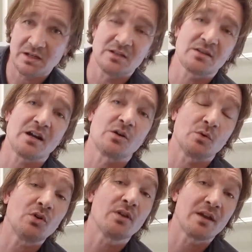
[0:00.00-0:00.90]
entire
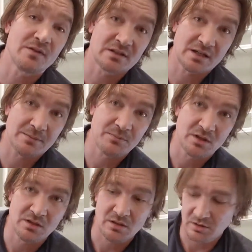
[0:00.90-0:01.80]
roll every time,
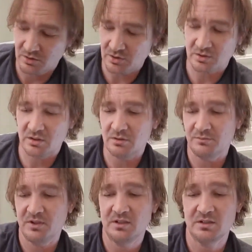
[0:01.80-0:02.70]
you're just gonna
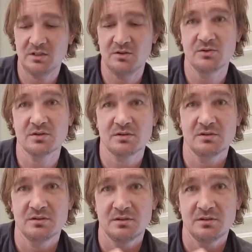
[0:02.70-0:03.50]
need to use,